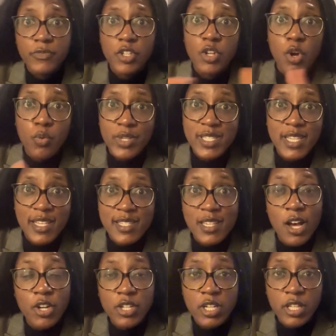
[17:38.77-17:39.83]
it's
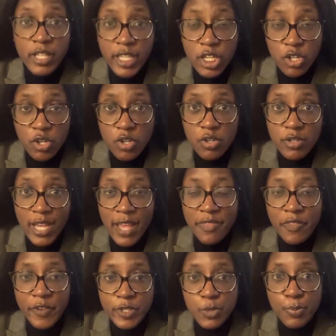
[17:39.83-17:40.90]
unclear
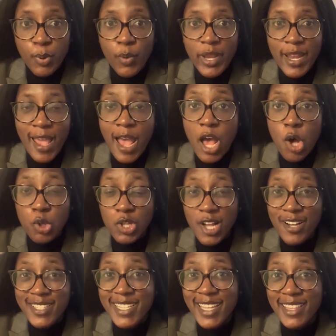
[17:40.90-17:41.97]
at this point how
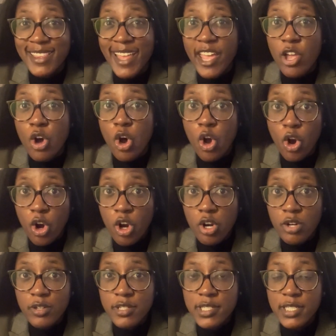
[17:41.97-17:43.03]
locked in they
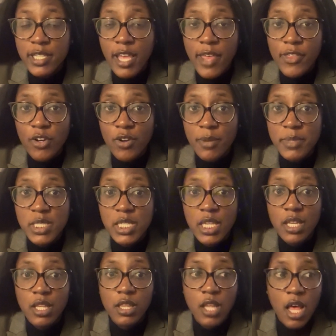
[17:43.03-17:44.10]
are together. I'm
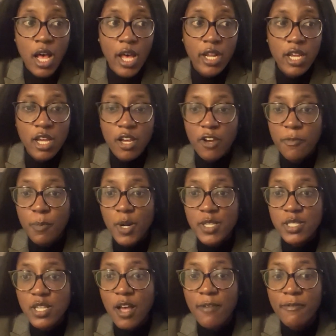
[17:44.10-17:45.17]
seeing a lot of
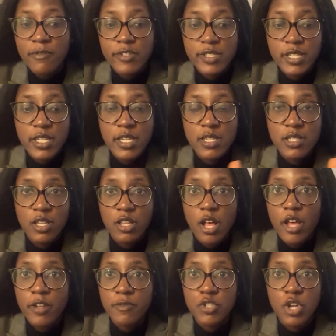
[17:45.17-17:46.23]
press conferences, a
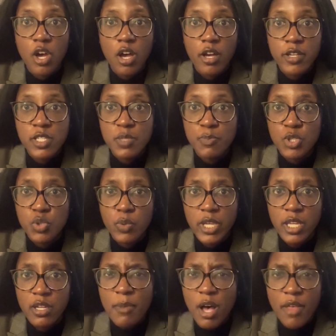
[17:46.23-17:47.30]
lot of talks
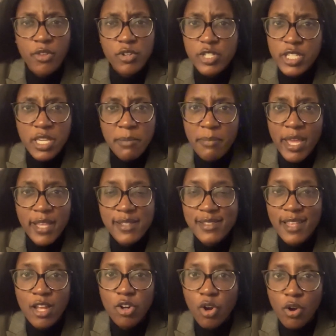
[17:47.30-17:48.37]
between other teammates
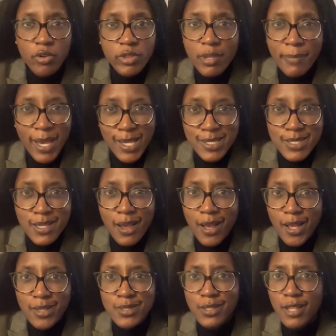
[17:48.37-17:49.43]
that aren't the
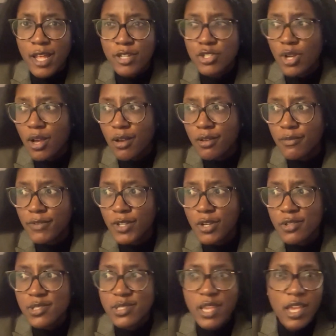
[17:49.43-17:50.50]
mascots, a lot of talk of,
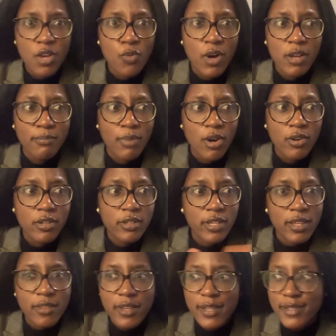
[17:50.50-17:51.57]
Saquon
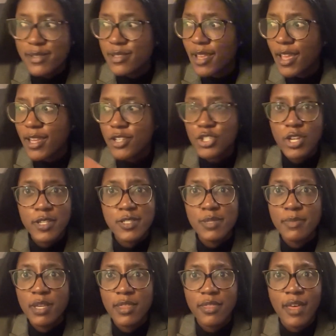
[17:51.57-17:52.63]
Barkley this, AJ
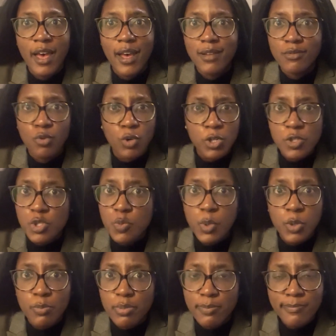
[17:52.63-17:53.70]
Smith that, where's
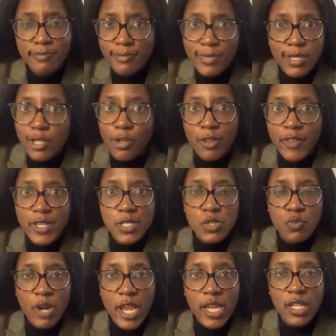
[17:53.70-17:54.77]
Swoop in all this,
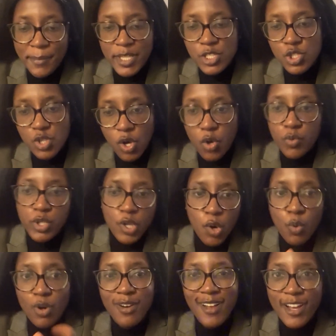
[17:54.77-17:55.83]
right? And so,
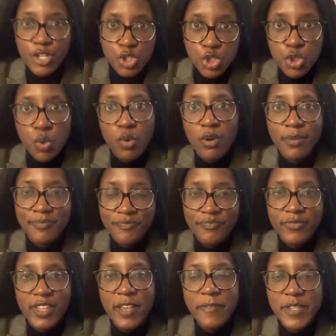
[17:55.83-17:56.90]
we're unsure
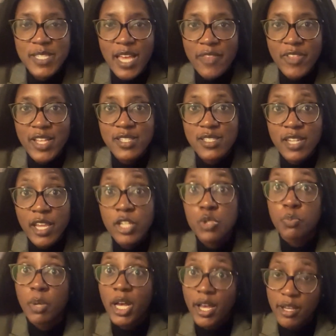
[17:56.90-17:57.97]
if he's at that
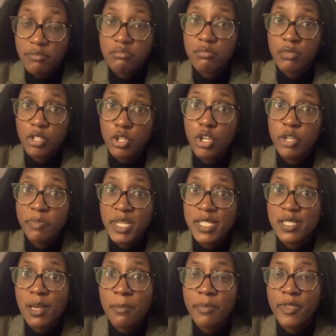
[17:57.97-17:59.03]
stage, but could be
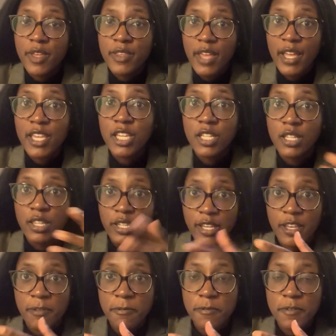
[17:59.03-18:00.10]
something that can
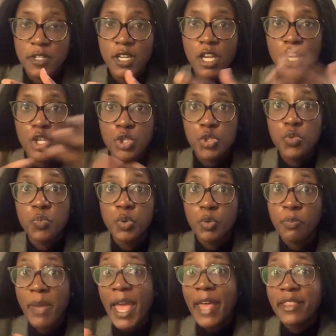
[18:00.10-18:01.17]
lift
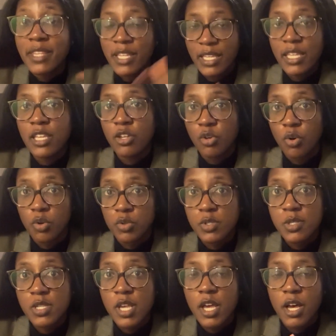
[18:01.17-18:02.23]
Swoop and the
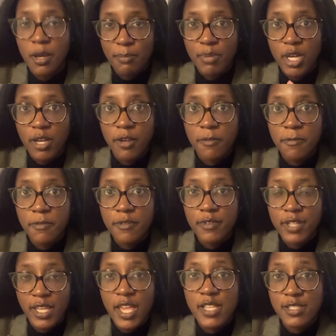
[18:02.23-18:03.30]
Eagles above
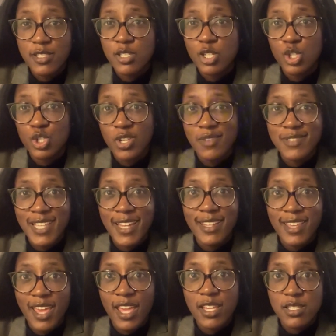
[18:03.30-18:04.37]
the Kansas City Chiefs and
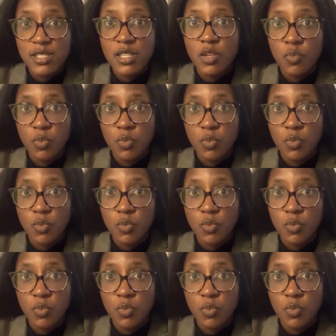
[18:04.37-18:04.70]
KC